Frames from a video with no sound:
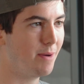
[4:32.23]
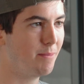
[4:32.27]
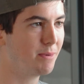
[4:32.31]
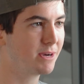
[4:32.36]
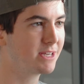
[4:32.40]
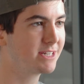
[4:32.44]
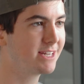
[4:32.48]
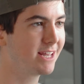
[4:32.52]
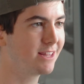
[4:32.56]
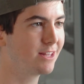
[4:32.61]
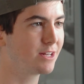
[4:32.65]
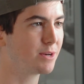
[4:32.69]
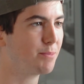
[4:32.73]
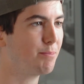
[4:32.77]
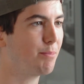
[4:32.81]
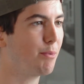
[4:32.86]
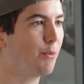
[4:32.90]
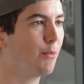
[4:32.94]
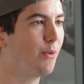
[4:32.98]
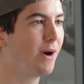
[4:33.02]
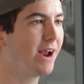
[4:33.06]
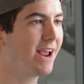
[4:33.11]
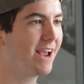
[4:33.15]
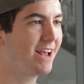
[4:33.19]
it because they looked
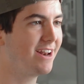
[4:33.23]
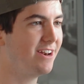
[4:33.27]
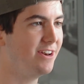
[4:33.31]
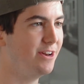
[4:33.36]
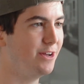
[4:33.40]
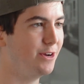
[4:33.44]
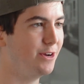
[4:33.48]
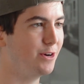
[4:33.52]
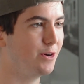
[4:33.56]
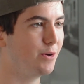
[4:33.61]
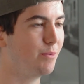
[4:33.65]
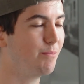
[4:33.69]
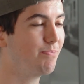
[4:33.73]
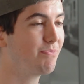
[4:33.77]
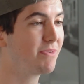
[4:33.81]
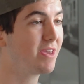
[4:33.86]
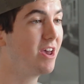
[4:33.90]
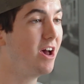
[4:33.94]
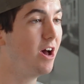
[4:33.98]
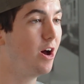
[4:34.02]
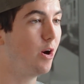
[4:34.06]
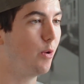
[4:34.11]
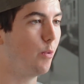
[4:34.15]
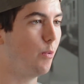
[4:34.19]
brand new.
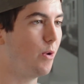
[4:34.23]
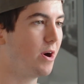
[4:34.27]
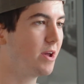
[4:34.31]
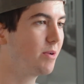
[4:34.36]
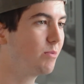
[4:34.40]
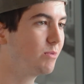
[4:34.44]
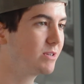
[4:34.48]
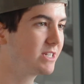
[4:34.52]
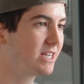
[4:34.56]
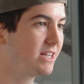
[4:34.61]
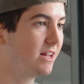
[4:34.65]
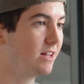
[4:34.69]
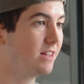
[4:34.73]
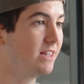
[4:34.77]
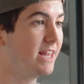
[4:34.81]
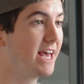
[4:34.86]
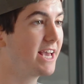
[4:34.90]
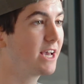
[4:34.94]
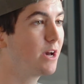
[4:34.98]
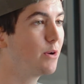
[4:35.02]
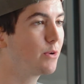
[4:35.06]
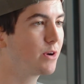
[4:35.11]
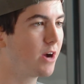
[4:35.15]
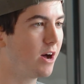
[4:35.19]
One was in the
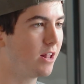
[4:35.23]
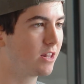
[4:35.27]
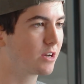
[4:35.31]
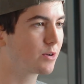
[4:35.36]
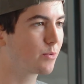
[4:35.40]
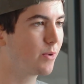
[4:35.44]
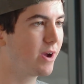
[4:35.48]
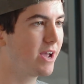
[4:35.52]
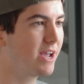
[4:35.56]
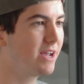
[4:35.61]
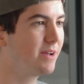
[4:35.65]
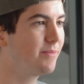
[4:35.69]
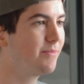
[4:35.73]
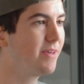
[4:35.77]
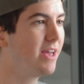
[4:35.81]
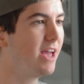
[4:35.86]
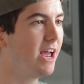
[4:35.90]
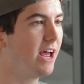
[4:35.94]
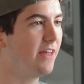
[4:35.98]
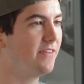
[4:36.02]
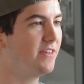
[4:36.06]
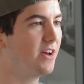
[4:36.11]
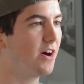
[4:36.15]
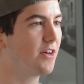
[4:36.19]
Lego colorway,
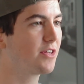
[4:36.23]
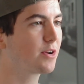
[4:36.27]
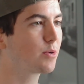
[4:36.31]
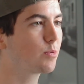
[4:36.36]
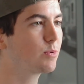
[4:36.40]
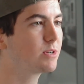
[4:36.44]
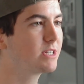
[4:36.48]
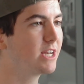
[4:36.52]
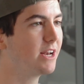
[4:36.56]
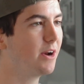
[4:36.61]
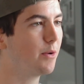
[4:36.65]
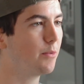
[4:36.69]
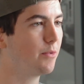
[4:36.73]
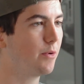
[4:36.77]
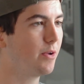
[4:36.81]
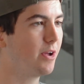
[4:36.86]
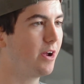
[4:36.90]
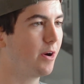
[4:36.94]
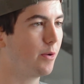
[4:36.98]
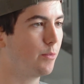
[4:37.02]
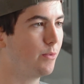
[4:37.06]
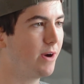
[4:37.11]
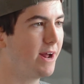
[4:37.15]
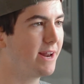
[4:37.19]
and the other was in a
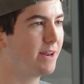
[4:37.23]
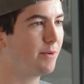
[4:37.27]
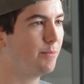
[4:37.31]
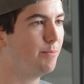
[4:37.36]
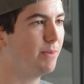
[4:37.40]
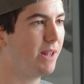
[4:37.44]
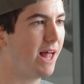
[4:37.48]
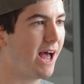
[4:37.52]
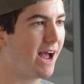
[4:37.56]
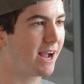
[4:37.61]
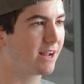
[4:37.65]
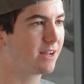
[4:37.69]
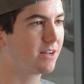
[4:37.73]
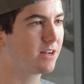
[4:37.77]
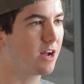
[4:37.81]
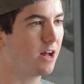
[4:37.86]
red and black